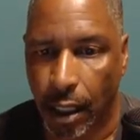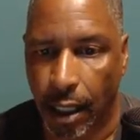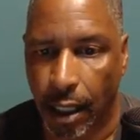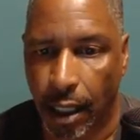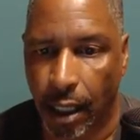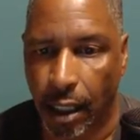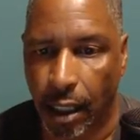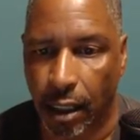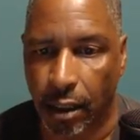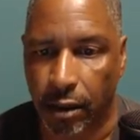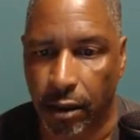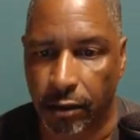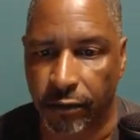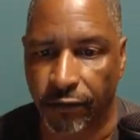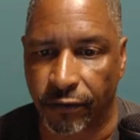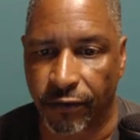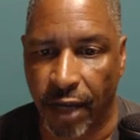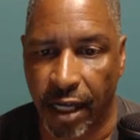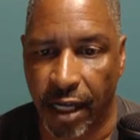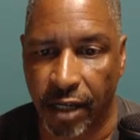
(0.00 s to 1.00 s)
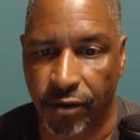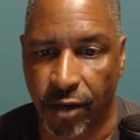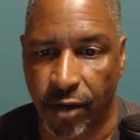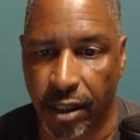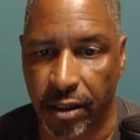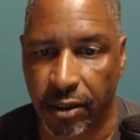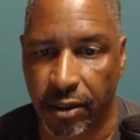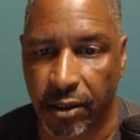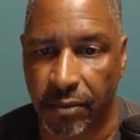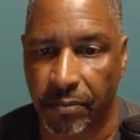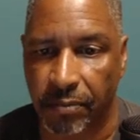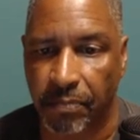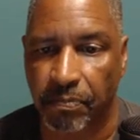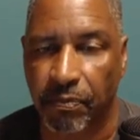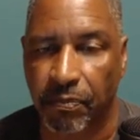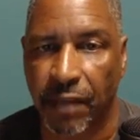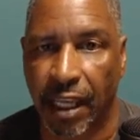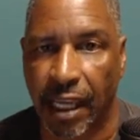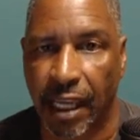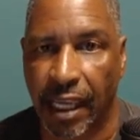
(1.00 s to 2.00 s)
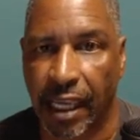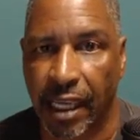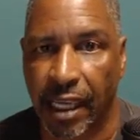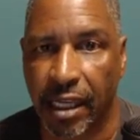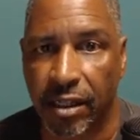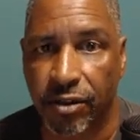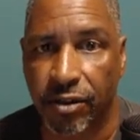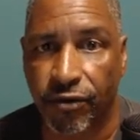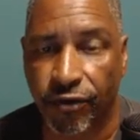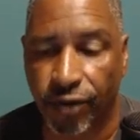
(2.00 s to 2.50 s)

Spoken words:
Vagrant and